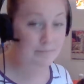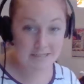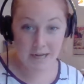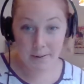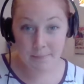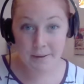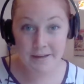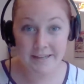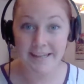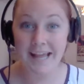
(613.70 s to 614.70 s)
it up,
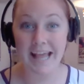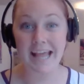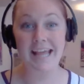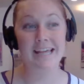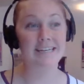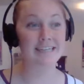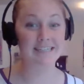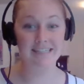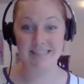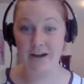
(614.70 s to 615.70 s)
and it
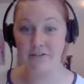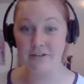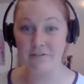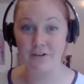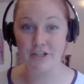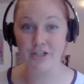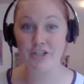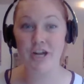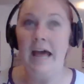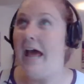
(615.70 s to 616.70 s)
is now in the
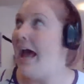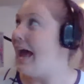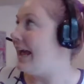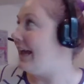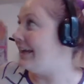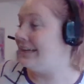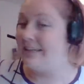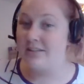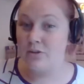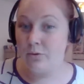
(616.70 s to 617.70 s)
fridge, and it
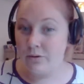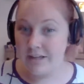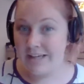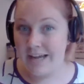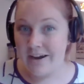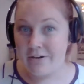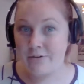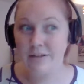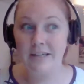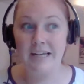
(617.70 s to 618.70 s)
is cooling
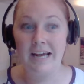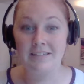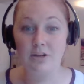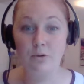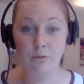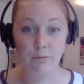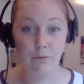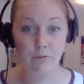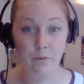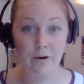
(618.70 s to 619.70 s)
now. It has to cool for
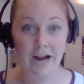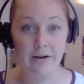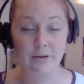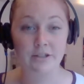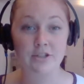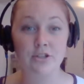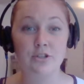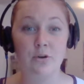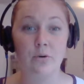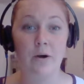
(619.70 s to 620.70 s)
4 hours,
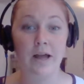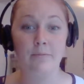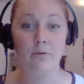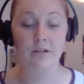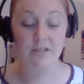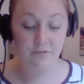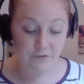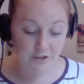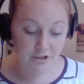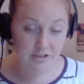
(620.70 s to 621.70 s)
so I'm going to
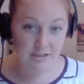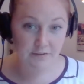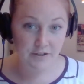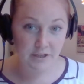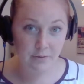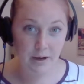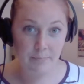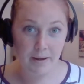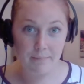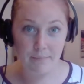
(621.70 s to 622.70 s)
finish this video
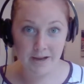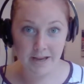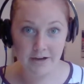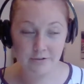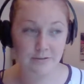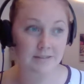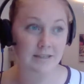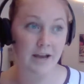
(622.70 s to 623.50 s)
up at my house